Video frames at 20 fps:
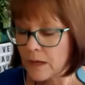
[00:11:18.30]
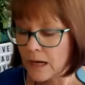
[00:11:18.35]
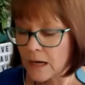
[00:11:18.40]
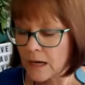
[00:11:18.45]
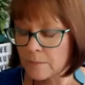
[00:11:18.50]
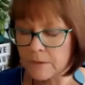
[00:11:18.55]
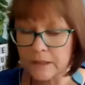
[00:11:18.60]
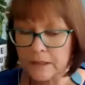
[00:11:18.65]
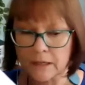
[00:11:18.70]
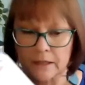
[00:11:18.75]

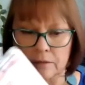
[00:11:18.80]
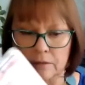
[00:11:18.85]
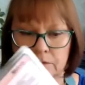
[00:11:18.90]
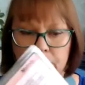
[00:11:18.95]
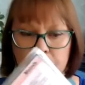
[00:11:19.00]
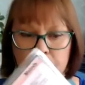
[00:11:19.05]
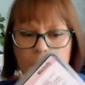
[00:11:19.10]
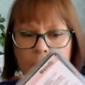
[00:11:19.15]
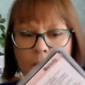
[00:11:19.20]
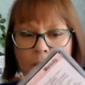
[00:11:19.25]
okay, if
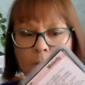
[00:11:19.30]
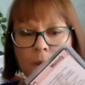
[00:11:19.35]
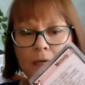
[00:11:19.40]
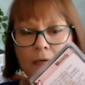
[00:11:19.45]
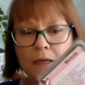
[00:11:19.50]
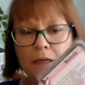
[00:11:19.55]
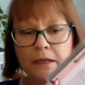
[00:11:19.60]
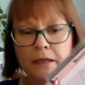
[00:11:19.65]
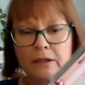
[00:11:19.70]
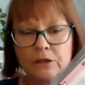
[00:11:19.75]
we go
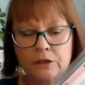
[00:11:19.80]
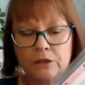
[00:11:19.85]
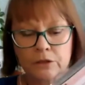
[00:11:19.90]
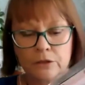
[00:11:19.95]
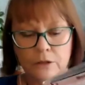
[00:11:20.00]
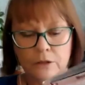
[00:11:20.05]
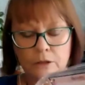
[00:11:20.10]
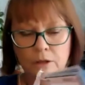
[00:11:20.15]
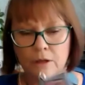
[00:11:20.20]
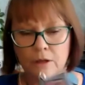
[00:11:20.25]
back again
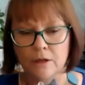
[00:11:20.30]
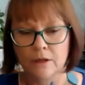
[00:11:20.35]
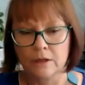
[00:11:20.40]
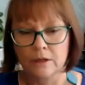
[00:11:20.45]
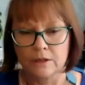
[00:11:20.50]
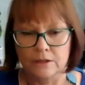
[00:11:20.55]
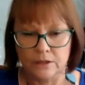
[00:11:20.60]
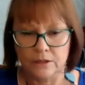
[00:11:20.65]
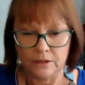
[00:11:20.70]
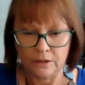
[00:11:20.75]

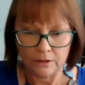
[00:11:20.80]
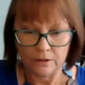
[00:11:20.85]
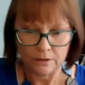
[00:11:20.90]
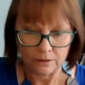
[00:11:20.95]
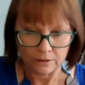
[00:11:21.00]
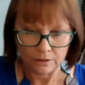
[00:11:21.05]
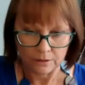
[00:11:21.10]
so